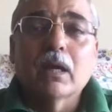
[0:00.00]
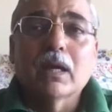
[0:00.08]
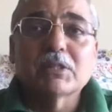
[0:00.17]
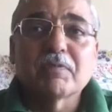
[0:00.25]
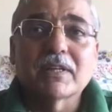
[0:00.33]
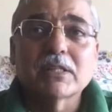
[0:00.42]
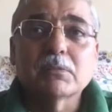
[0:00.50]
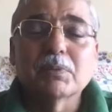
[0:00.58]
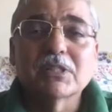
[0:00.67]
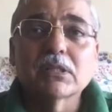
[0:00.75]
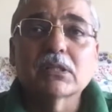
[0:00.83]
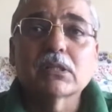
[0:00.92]
As far as
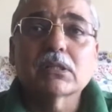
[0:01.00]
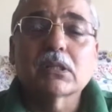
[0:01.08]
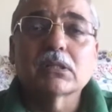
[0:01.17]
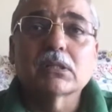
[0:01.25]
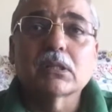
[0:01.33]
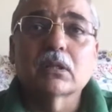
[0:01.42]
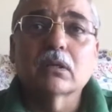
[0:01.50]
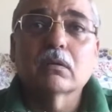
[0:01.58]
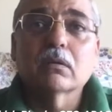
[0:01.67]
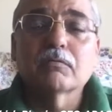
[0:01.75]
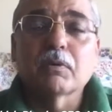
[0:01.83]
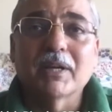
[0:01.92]
business is concerned,
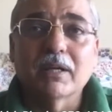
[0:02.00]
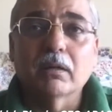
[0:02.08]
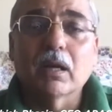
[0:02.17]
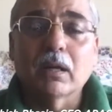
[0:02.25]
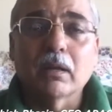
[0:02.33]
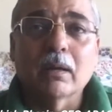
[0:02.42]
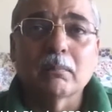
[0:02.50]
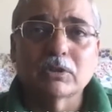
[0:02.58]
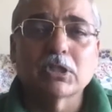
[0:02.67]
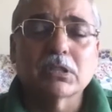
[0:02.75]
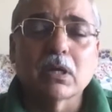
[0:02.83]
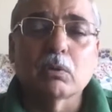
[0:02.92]
I'm
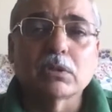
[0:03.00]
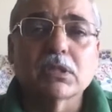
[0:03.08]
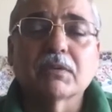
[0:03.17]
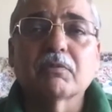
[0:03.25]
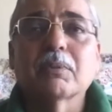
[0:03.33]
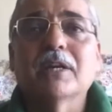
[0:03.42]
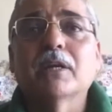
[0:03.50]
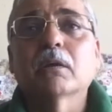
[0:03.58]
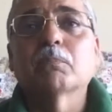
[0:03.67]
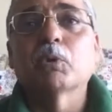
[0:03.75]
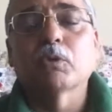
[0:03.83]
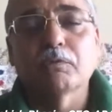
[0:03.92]
just now answering from an India
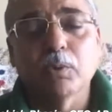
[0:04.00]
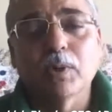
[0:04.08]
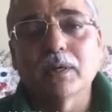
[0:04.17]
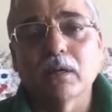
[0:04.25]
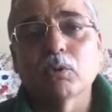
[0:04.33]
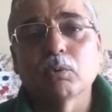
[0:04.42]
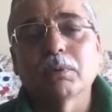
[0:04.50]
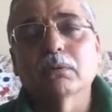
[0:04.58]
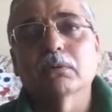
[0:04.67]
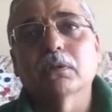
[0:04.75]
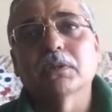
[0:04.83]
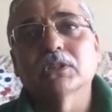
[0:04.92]
point of view. I'll tell you about
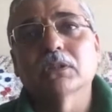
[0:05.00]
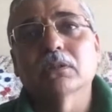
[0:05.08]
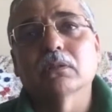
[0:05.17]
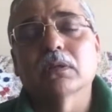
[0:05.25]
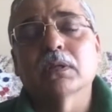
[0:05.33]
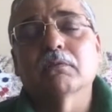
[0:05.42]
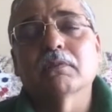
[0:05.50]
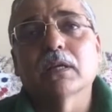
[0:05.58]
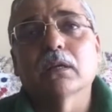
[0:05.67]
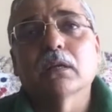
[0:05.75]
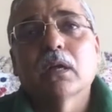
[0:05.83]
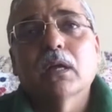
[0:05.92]
the region in a while.
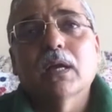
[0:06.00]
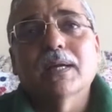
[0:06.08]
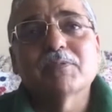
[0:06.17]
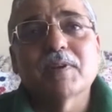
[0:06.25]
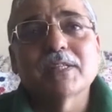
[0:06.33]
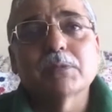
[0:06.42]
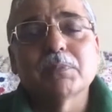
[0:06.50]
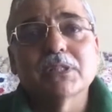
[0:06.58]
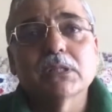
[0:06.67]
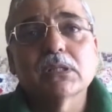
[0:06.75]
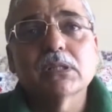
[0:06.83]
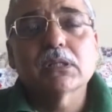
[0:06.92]
As far as
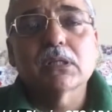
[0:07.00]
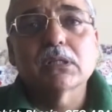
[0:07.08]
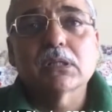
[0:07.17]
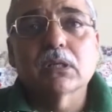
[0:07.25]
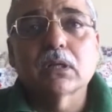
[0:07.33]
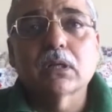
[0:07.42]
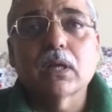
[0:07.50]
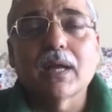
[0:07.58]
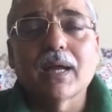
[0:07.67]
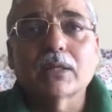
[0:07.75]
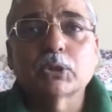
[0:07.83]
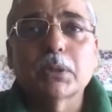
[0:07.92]
business is concerned,
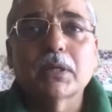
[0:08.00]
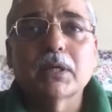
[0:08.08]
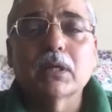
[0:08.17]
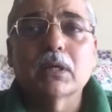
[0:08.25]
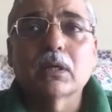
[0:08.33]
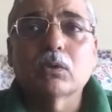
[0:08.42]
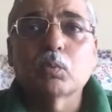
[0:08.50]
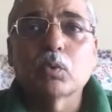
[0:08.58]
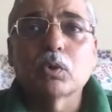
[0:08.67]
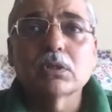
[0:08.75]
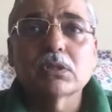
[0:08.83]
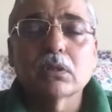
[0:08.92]
actually, it
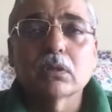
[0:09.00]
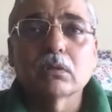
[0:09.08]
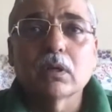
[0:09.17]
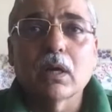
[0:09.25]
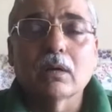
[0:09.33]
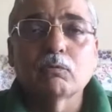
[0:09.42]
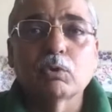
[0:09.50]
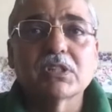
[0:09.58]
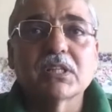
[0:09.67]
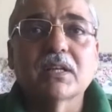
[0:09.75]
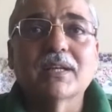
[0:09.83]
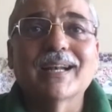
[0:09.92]
was, I would
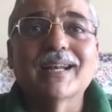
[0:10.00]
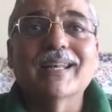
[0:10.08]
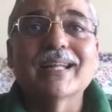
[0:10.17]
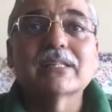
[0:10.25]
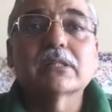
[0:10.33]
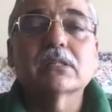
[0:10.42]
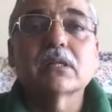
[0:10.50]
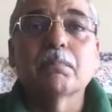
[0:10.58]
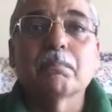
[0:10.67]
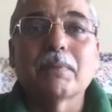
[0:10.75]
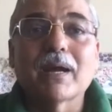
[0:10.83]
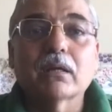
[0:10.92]
say, a little less
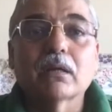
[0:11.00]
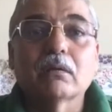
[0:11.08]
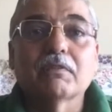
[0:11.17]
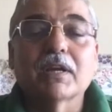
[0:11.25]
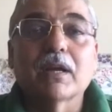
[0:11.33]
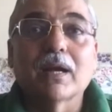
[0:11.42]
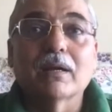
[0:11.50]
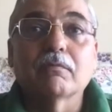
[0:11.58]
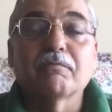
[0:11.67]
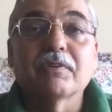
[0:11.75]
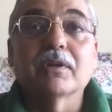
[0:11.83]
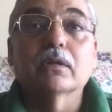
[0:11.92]
impact than I'd
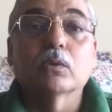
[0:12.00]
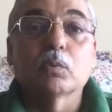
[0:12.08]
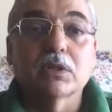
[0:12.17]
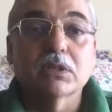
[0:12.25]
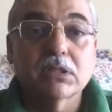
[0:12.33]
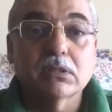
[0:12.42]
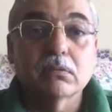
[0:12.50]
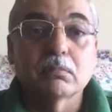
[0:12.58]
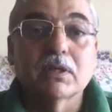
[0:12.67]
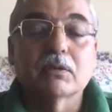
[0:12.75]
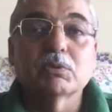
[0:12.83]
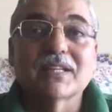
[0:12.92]
feared the worst, but
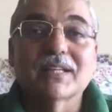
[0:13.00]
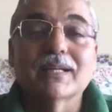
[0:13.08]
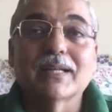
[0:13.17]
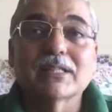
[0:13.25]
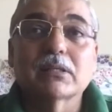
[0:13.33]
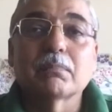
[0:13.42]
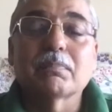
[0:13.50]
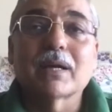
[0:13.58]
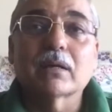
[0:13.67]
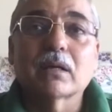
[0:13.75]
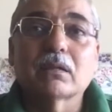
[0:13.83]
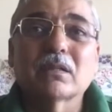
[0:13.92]
it was a little less
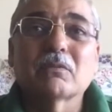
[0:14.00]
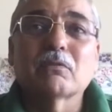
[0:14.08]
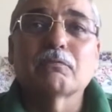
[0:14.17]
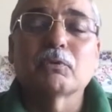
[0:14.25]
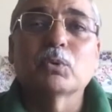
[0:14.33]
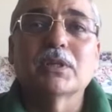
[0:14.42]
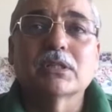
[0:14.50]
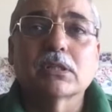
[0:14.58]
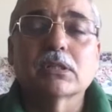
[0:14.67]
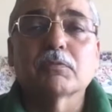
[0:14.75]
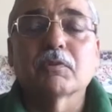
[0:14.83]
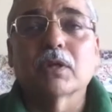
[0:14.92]
impact. And I think there were a few
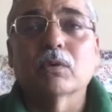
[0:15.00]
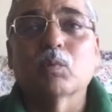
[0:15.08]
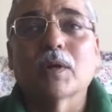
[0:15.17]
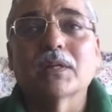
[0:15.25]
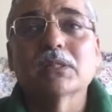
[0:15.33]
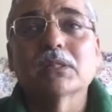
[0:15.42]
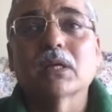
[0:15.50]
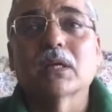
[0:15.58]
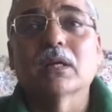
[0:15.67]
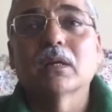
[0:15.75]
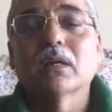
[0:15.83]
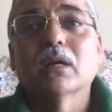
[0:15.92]
reasons for it. One is
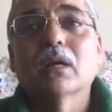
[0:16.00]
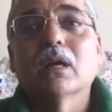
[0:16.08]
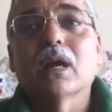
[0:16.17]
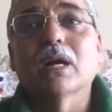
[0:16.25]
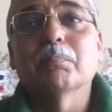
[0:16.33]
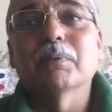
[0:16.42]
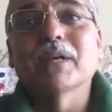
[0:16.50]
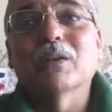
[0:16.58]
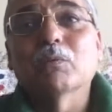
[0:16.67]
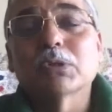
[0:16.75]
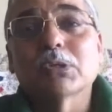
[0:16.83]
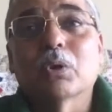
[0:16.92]
that IPL
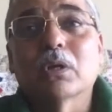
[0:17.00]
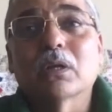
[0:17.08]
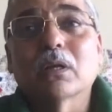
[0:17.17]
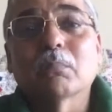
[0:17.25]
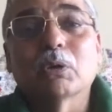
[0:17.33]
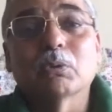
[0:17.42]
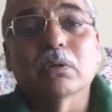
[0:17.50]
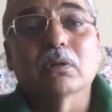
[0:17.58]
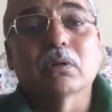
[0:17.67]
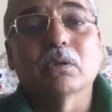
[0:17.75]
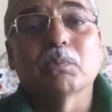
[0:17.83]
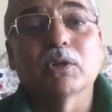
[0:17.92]
was on till about the
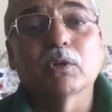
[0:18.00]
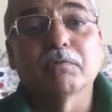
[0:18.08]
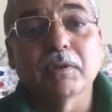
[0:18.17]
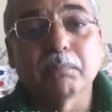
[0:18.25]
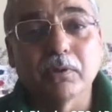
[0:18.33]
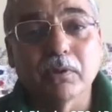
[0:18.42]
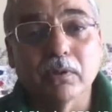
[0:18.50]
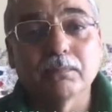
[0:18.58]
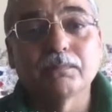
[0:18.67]
third week of April.